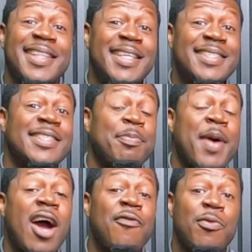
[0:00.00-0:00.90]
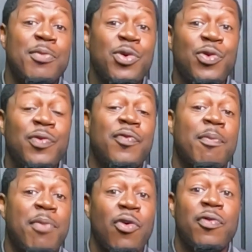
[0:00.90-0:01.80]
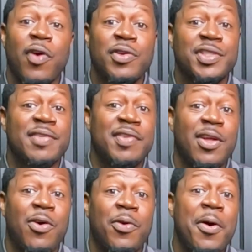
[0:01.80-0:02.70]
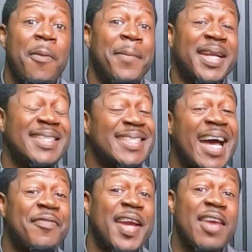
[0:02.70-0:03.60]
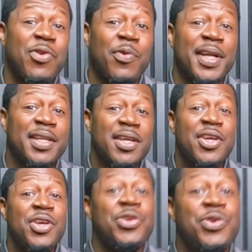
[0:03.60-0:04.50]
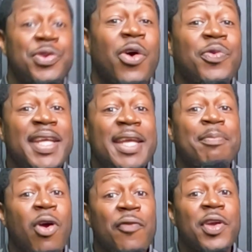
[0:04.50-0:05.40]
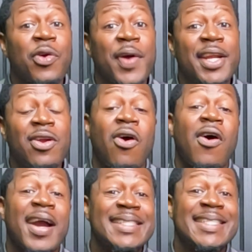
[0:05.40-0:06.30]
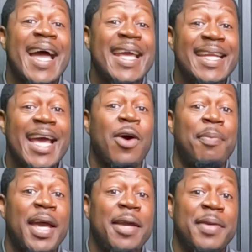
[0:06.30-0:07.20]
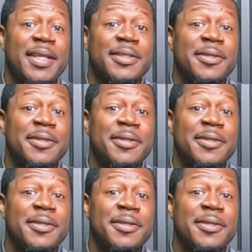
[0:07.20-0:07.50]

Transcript: this is a powerful move for both versions of the loan, but it's not for everyone. You don't need perfect credit or a giant down payment,